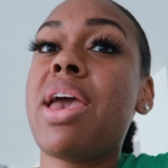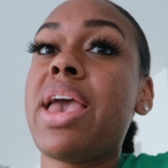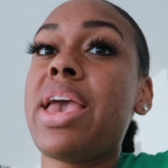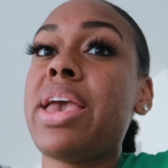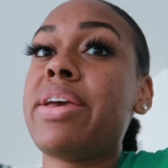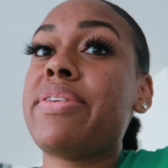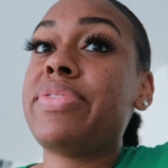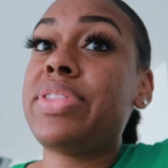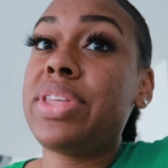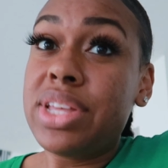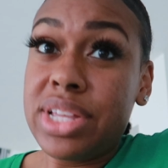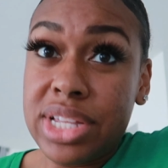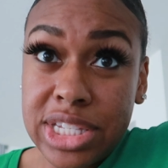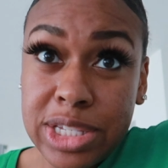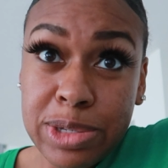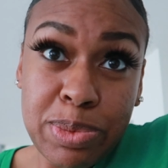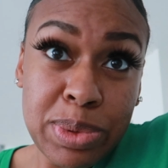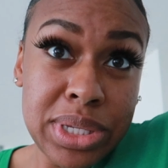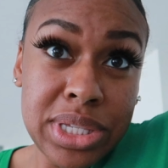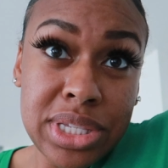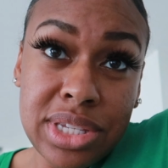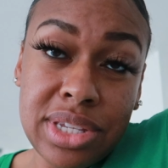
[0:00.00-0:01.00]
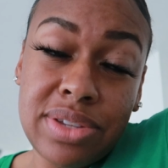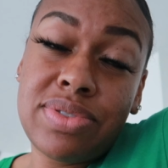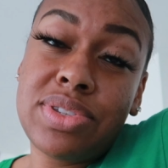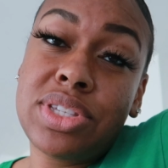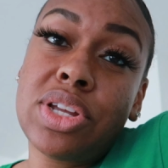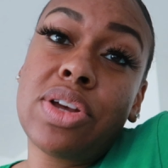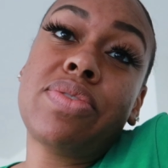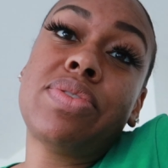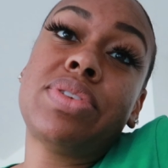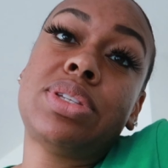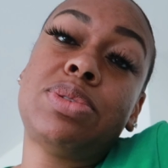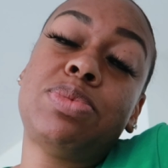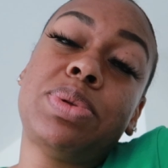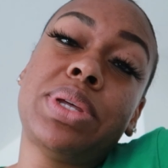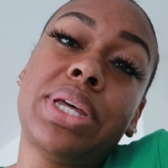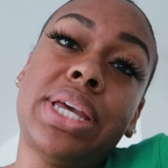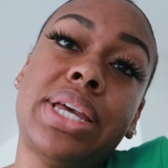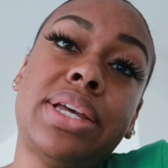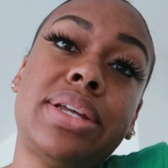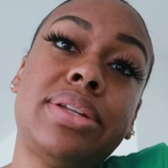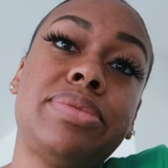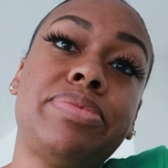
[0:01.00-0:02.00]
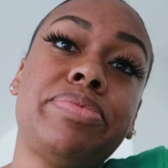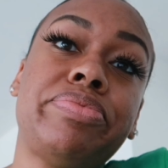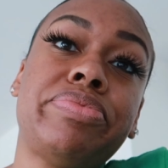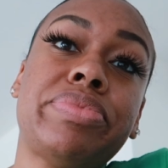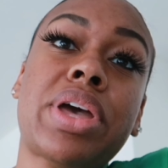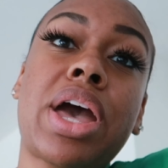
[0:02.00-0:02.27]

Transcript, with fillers: and the expensive service plan,